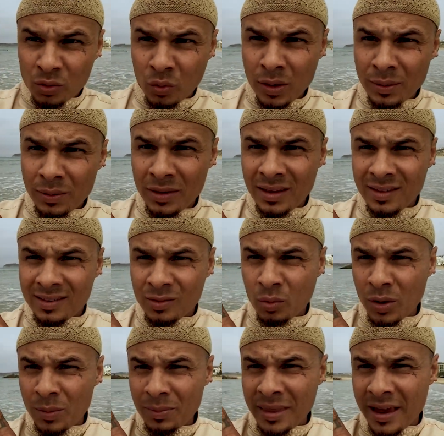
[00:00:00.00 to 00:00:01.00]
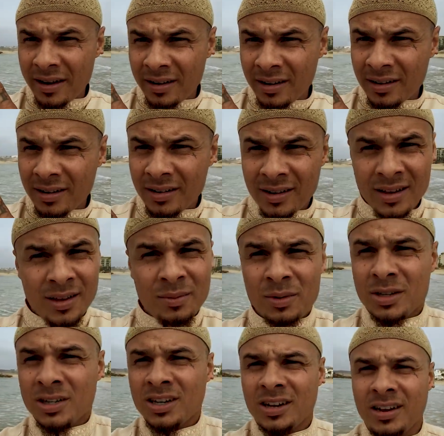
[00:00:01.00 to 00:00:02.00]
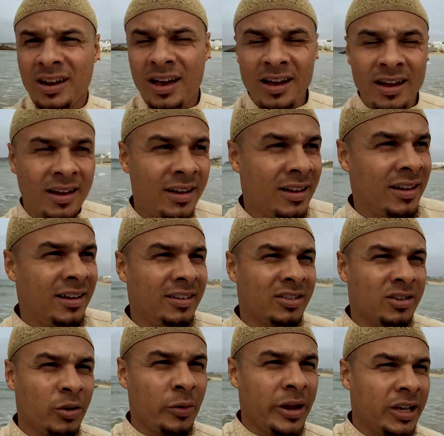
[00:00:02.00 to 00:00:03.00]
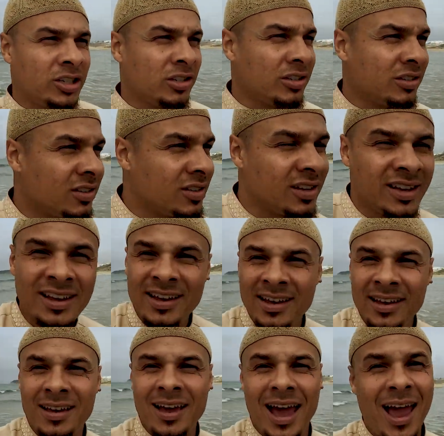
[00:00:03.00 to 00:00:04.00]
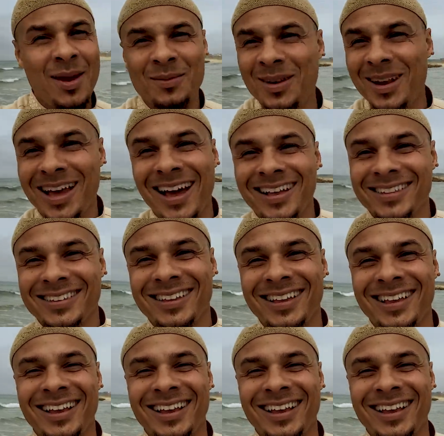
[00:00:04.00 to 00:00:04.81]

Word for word: Swim he swim there. Mashallah, he's courageous. I am not.